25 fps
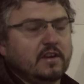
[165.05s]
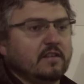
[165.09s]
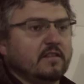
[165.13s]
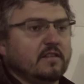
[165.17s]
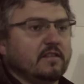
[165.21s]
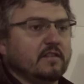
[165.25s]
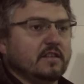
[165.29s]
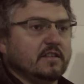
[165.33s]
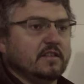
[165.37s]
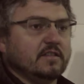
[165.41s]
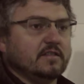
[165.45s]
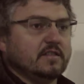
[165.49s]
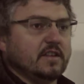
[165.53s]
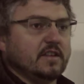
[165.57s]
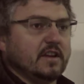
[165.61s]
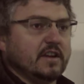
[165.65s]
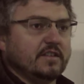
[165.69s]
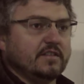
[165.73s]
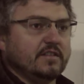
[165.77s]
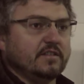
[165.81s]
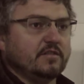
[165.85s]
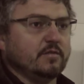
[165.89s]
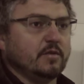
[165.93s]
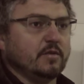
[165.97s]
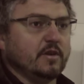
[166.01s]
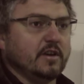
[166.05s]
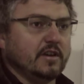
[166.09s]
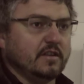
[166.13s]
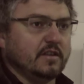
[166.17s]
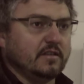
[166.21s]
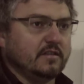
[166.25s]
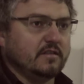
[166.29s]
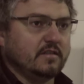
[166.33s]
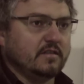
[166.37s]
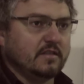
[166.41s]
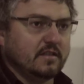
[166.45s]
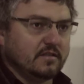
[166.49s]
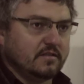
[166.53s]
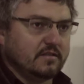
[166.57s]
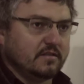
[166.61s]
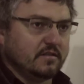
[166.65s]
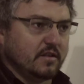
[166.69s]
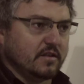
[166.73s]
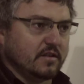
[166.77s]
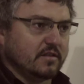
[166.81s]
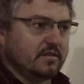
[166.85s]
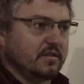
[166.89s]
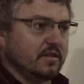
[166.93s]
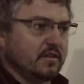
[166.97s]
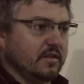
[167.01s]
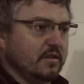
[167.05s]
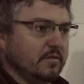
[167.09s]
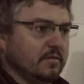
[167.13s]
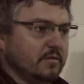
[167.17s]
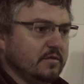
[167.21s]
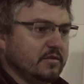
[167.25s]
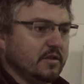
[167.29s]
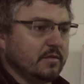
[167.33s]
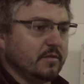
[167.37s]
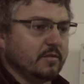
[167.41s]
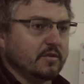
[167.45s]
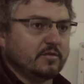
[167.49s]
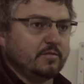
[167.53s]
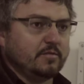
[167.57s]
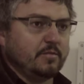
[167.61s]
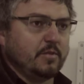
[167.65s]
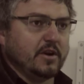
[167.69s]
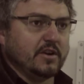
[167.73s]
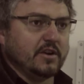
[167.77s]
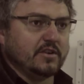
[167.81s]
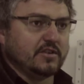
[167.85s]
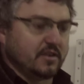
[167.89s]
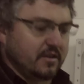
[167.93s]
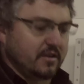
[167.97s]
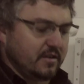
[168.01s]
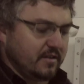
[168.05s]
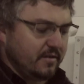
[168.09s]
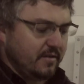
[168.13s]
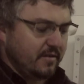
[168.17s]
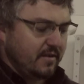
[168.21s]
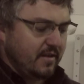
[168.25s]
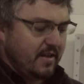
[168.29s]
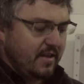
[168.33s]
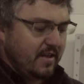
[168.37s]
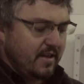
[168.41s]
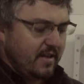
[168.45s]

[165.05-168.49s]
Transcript: in stages where it's not so much pressure.